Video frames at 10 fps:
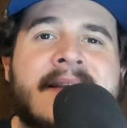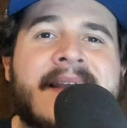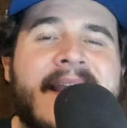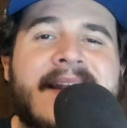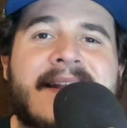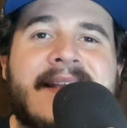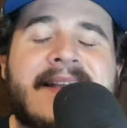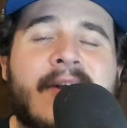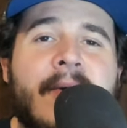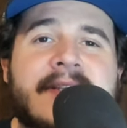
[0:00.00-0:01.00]
And he
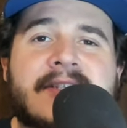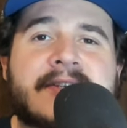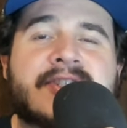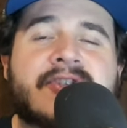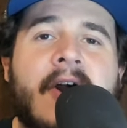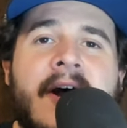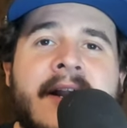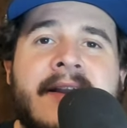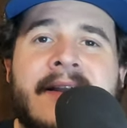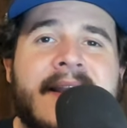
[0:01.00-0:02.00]
always looks
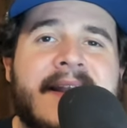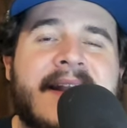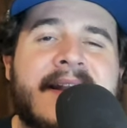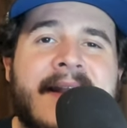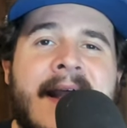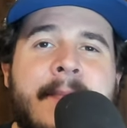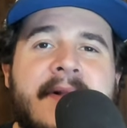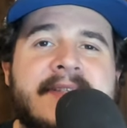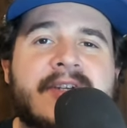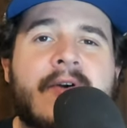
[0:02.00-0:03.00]
strong in
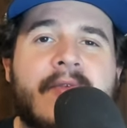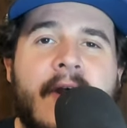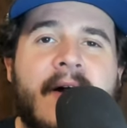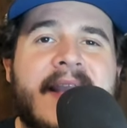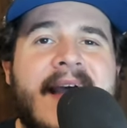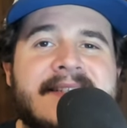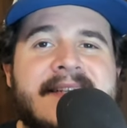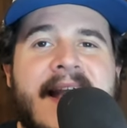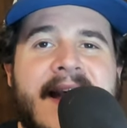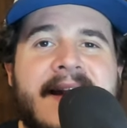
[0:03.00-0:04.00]
Indianapolis, and overall he hasn't
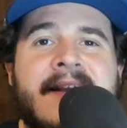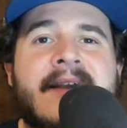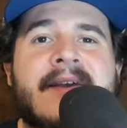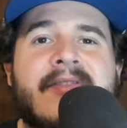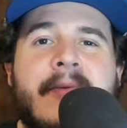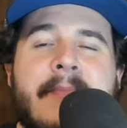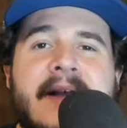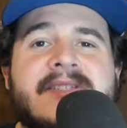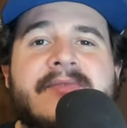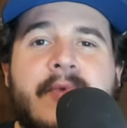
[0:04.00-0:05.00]
had the
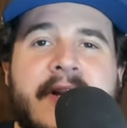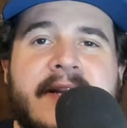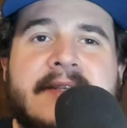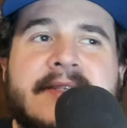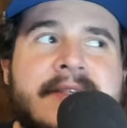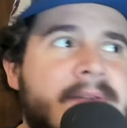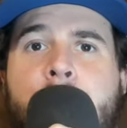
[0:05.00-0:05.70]
best of weeks.